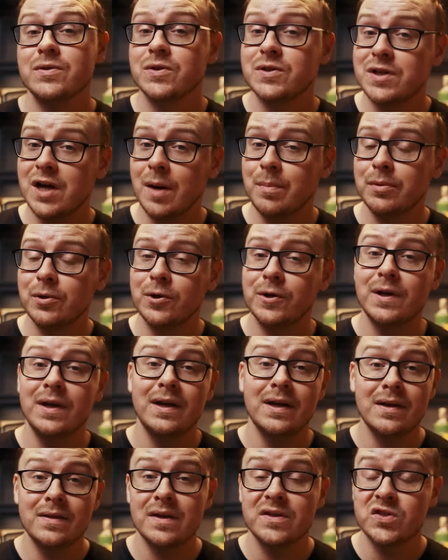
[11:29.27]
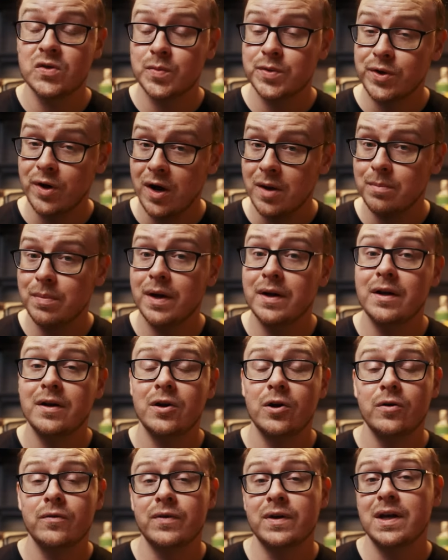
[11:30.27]
So stop lurking, hit that subscribe button and
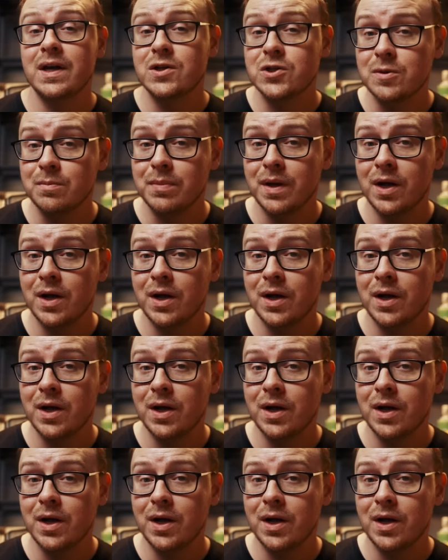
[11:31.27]
notification